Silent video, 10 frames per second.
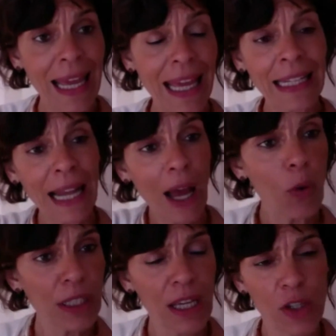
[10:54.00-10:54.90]
And
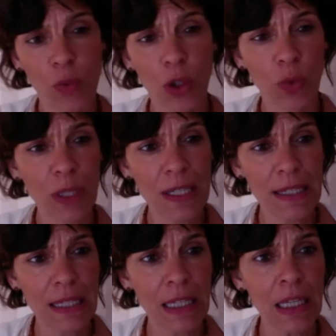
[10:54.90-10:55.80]
nowadays what we
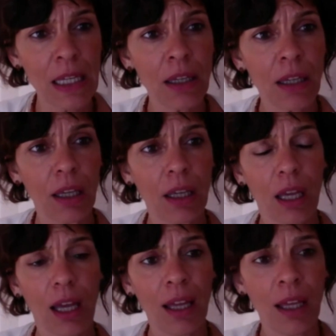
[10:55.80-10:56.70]
see
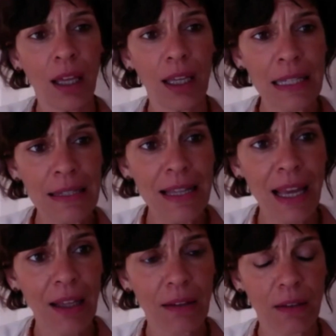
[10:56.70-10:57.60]
is
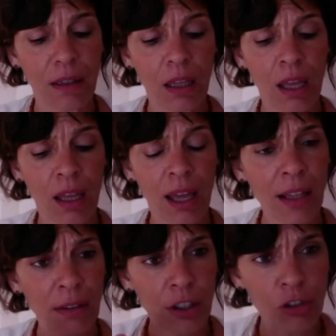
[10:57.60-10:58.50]
that
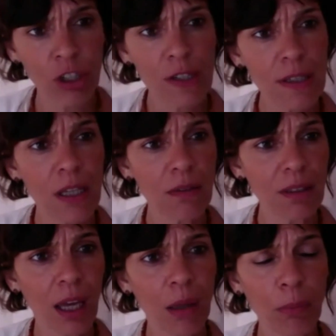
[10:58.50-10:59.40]
under
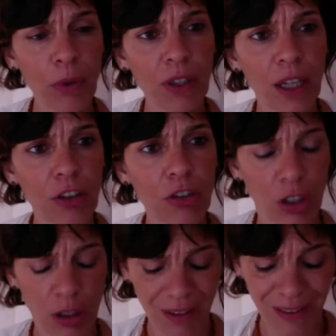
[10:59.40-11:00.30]
just-in-time
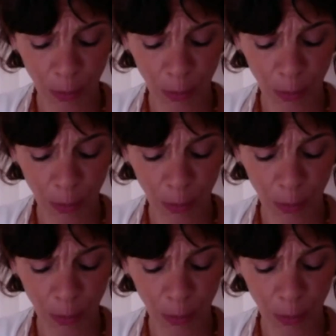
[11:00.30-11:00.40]
production, the